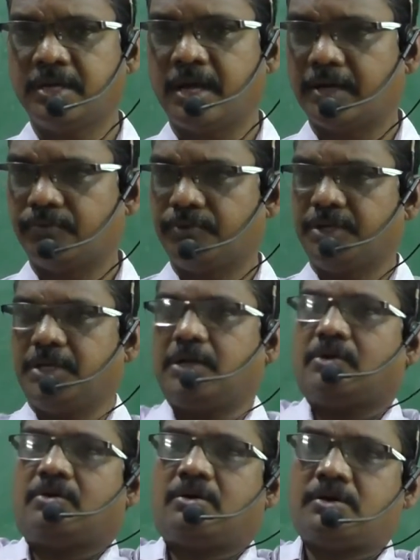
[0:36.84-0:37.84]
and very
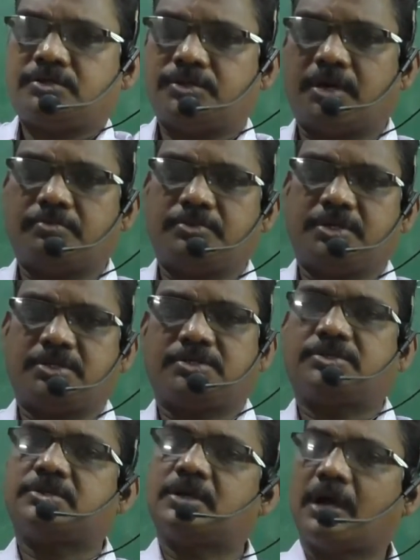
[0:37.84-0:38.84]
large
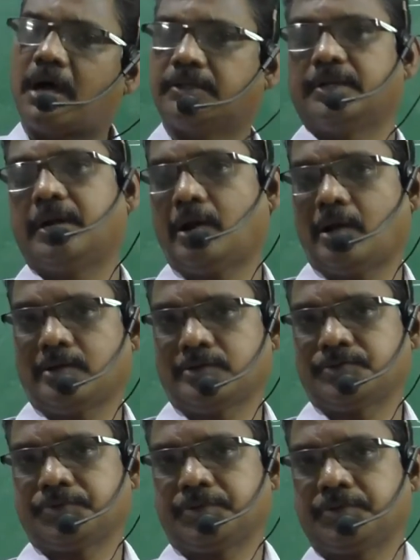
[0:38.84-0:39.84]
objects on the drawing
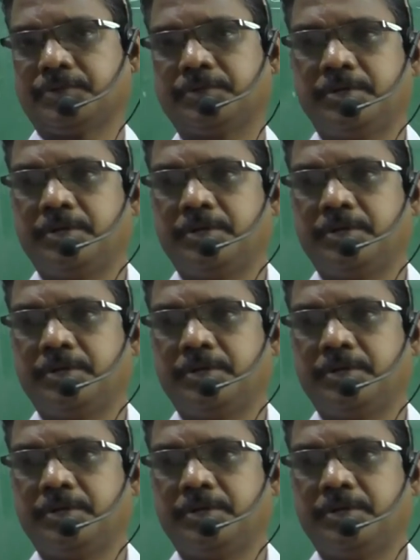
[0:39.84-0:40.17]
sheet.